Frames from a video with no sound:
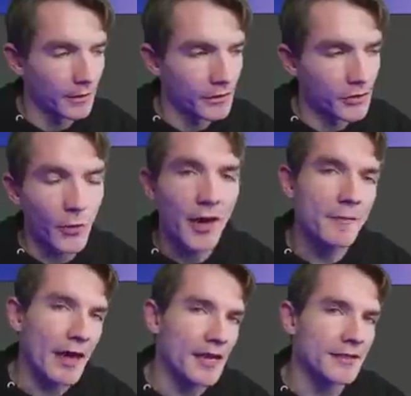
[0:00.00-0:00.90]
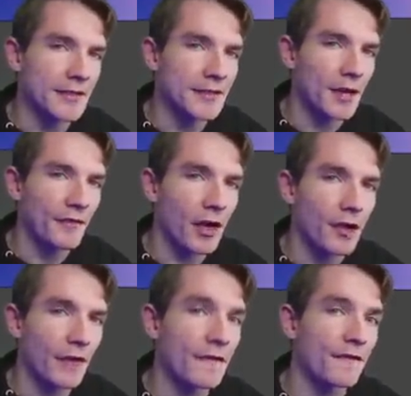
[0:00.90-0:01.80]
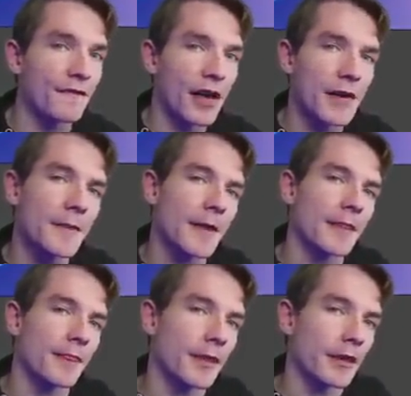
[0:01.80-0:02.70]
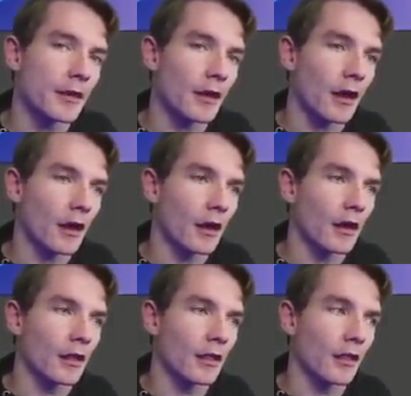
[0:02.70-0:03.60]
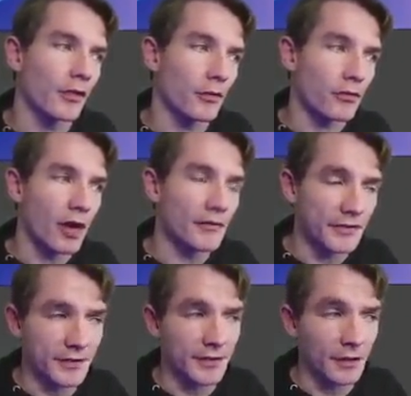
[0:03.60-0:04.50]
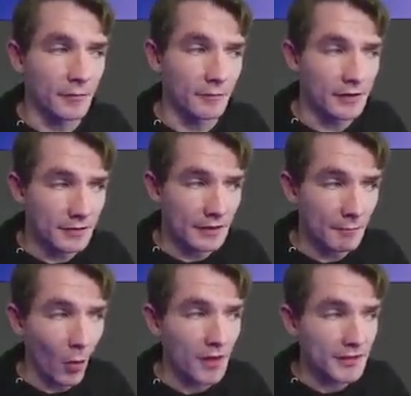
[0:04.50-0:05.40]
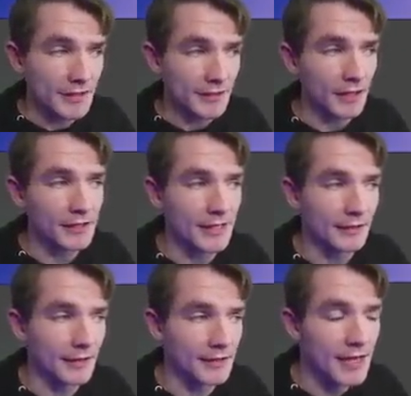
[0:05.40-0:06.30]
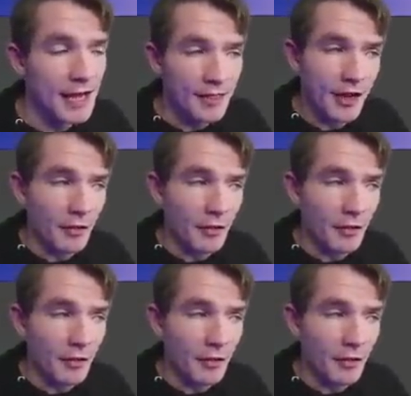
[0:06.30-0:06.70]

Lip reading: So when I pass this stuff off, I find that the roughs, important details like this that are